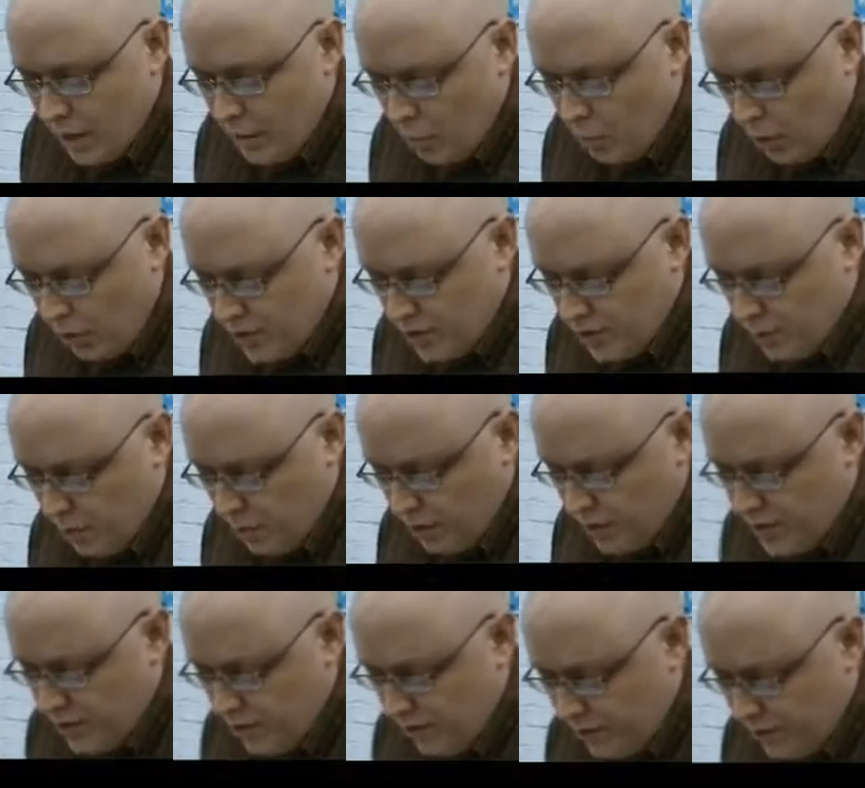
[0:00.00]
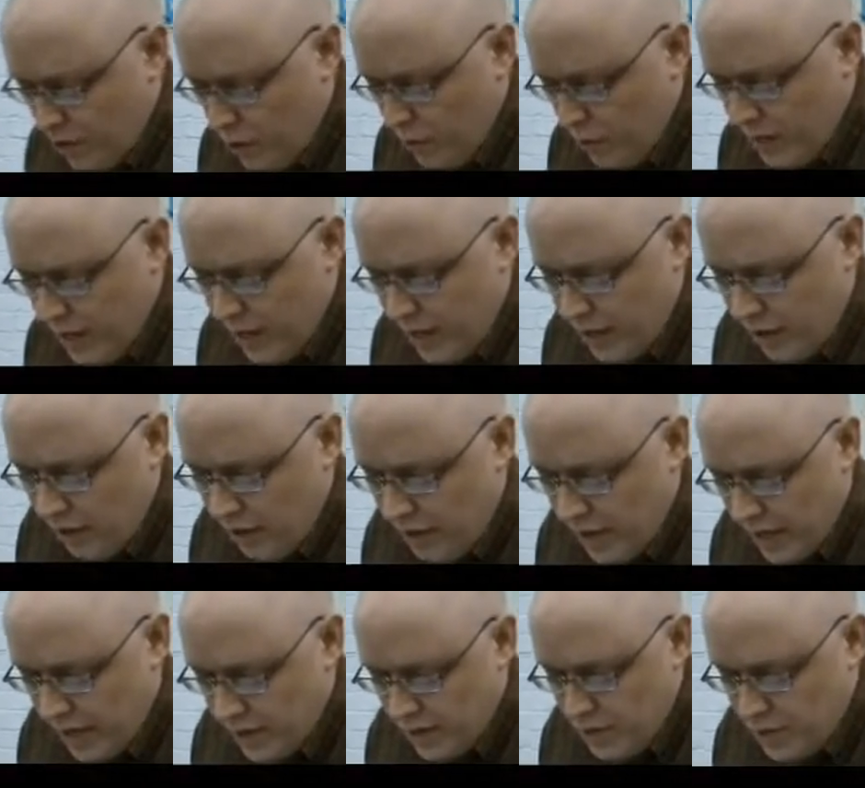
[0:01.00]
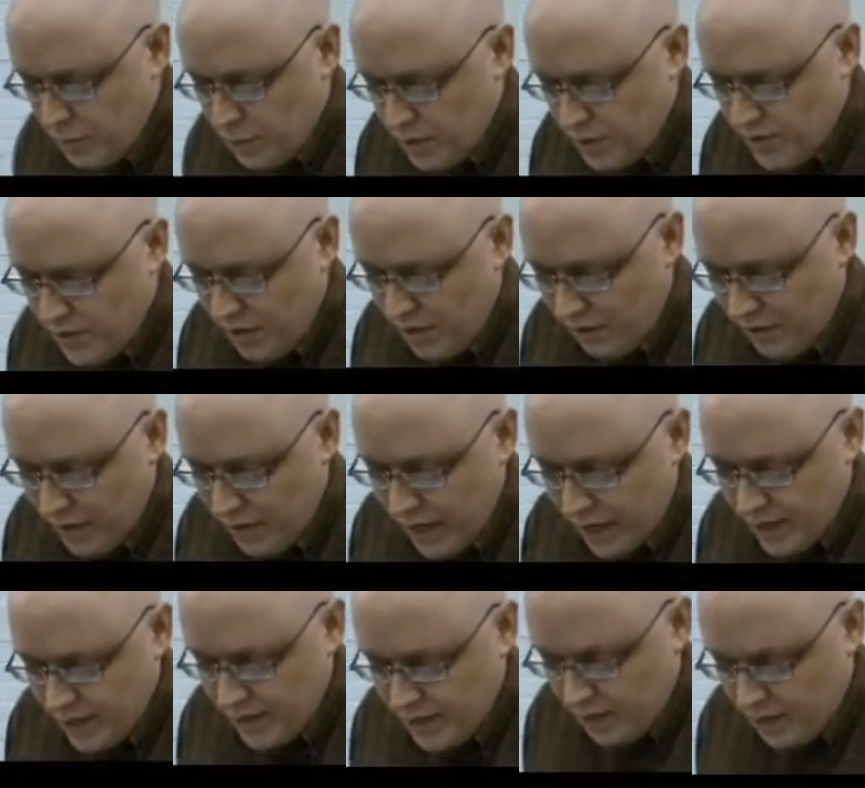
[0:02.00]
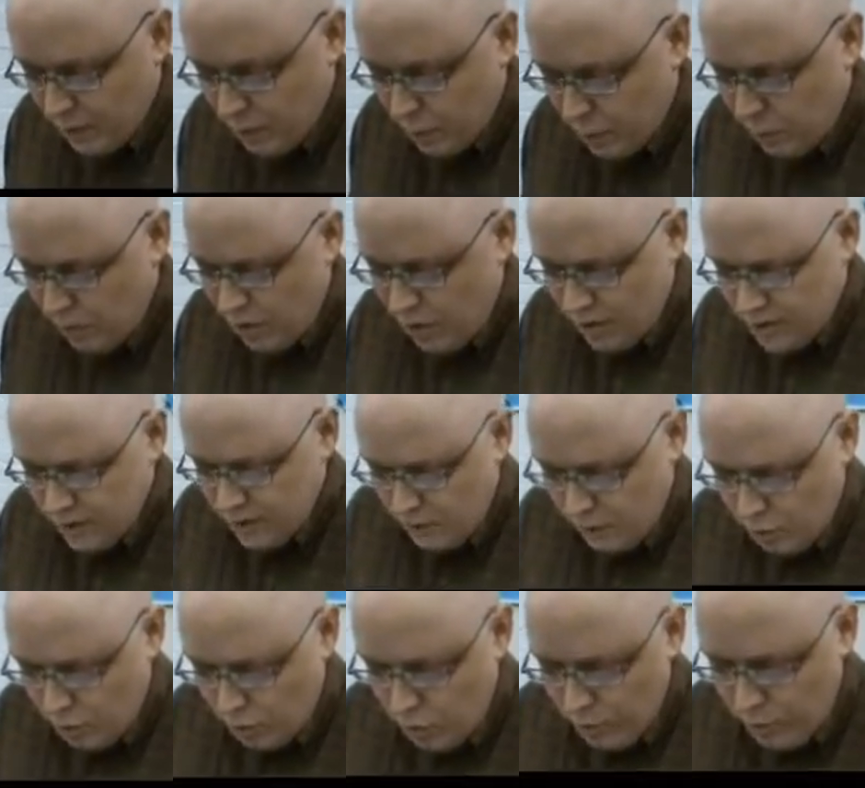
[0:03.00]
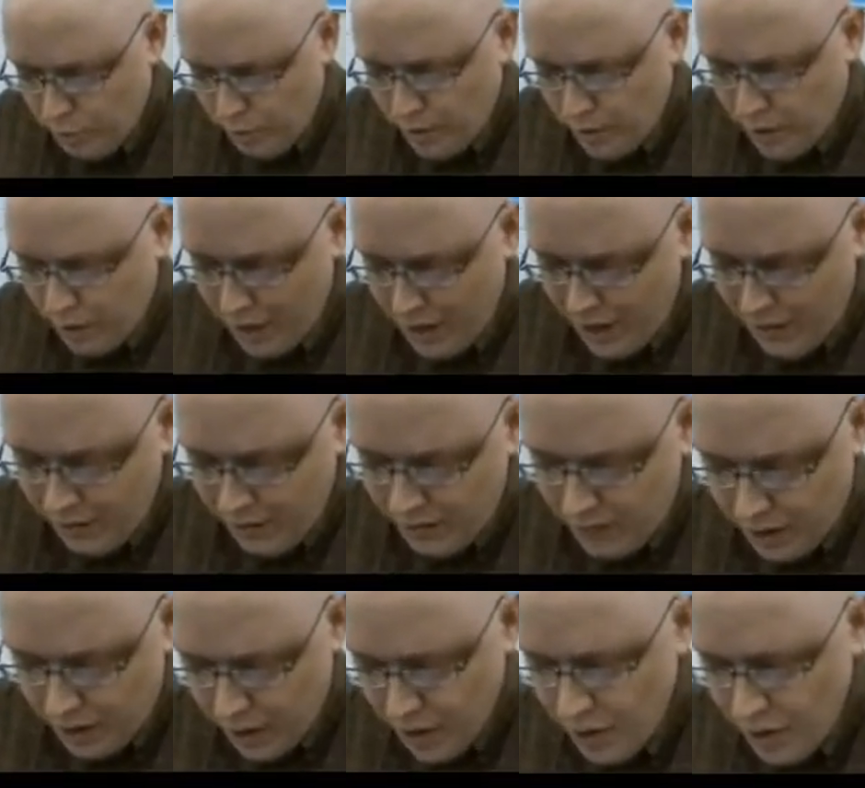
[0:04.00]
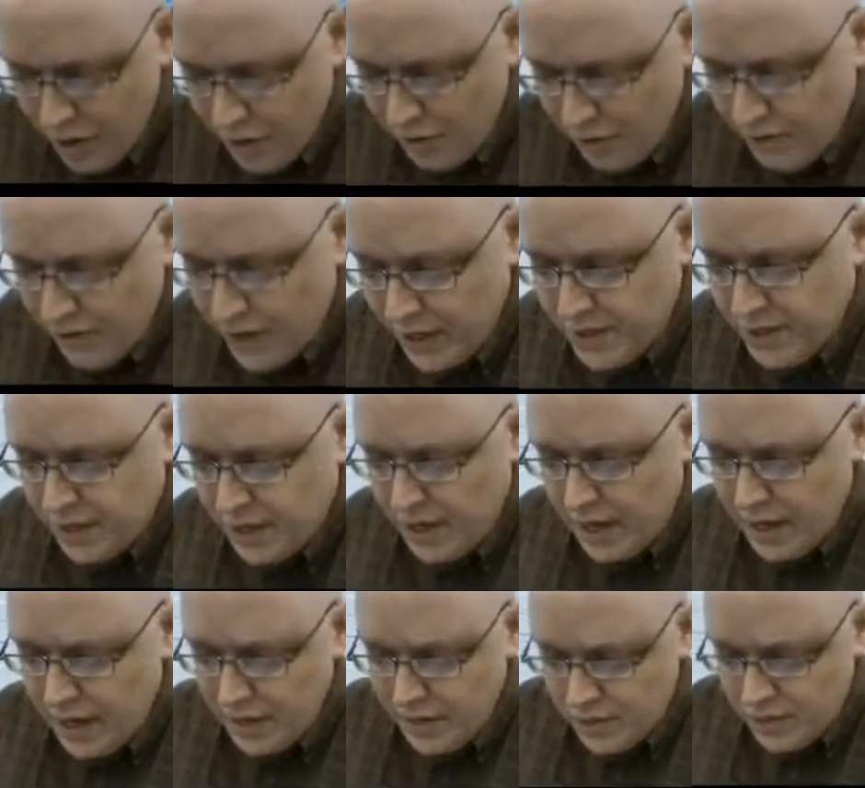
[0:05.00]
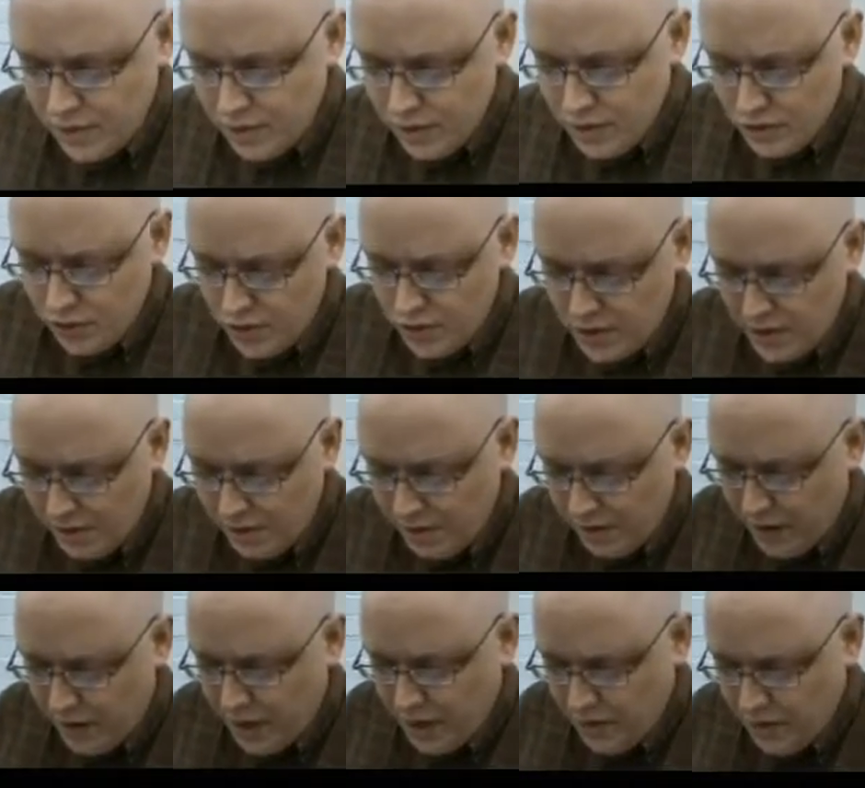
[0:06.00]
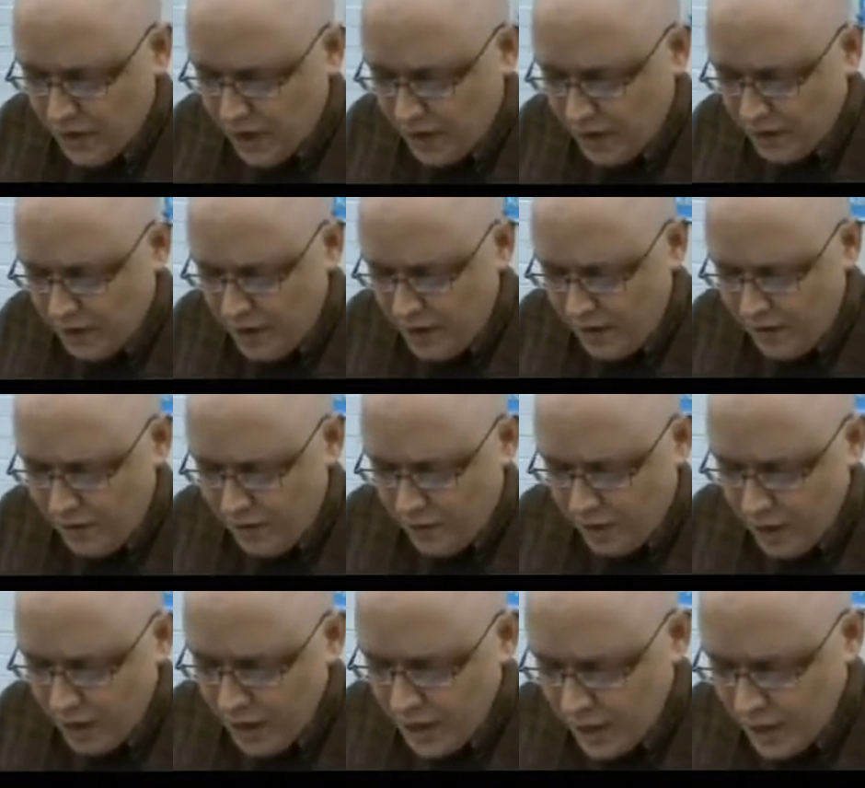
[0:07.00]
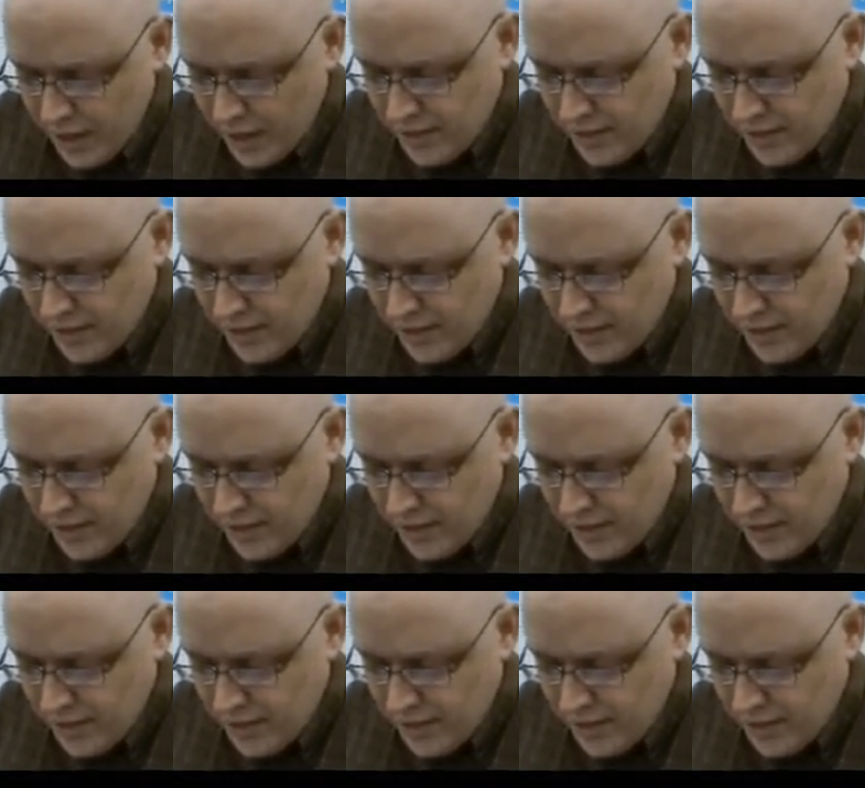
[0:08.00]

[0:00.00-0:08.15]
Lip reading: Impossibility of knowing anything, specifics, a applause and appropriate laughter, fitting ends, justifying the endeavour.